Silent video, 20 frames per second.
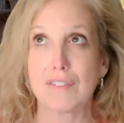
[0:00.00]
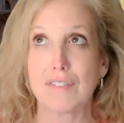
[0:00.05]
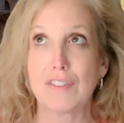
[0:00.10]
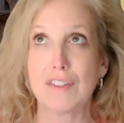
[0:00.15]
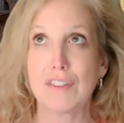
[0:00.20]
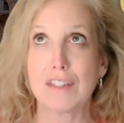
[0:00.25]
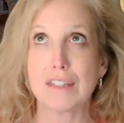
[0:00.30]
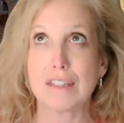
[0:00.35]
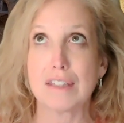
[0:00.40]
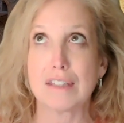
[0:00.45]

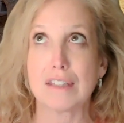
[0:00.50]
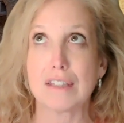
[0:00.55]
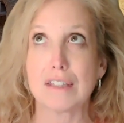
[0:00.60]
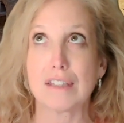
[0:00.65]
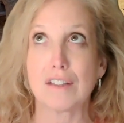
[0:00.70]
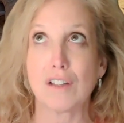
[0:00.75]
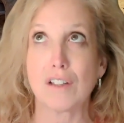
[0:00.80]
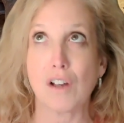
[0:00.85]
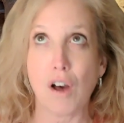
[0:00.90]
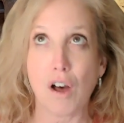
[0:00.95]
the
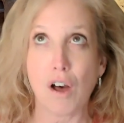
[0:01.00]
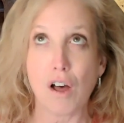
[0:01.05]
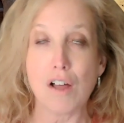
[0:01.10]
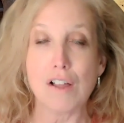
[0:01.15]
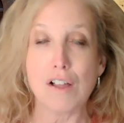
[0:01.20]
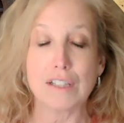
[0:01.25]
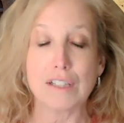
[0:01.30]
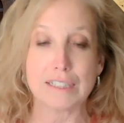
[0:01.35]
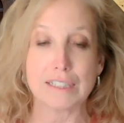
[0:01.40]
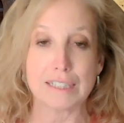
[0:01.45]

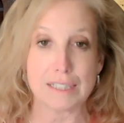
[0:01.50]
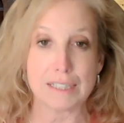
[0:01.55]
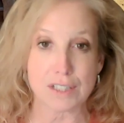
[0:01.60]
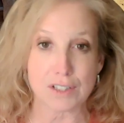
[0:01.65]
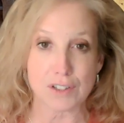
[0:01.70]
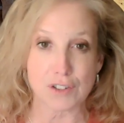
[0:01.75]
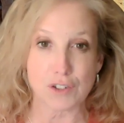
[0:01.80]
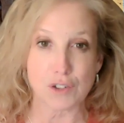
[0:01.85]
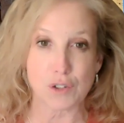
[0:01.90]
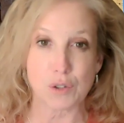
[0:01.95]
call
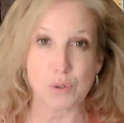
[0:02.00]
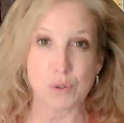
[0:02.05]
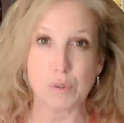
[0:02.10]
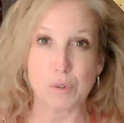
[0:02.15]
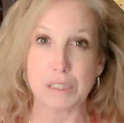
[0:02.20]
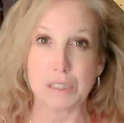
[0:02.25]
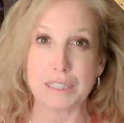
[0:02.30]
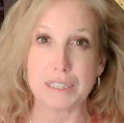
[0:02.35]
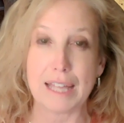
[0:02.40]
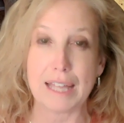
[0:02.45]
is
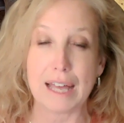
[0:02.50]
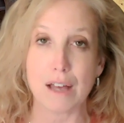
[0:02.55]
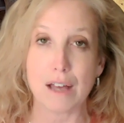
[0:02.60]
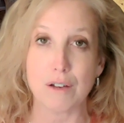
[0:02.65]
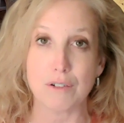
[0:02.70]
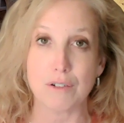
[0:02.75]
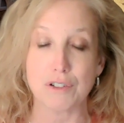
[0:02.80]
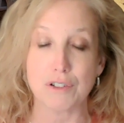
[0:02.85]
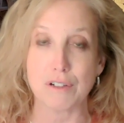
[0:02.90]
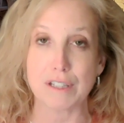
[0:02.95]
to
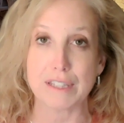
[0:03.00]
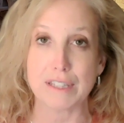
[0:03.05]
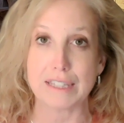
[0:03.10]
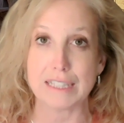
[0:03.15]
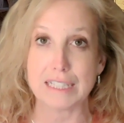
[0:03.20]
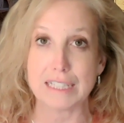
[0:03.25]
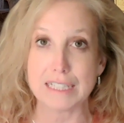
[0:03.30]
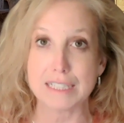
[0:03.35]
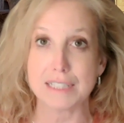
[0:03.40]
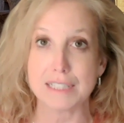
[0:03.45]
allow during
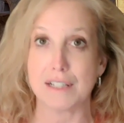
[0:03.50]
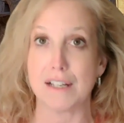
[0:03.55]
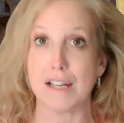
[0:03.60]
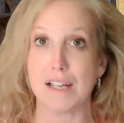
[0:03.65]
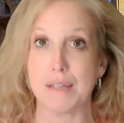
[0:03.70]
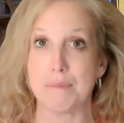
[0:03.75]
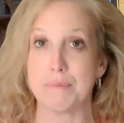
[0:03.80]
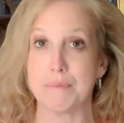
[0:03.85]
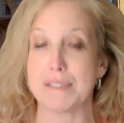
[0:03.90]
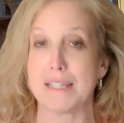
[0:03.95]
these
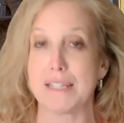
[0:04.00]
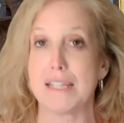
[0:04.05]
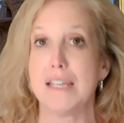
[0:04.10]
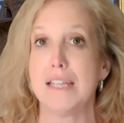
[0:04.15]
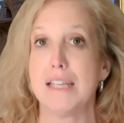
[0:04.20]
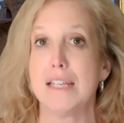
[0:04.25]
times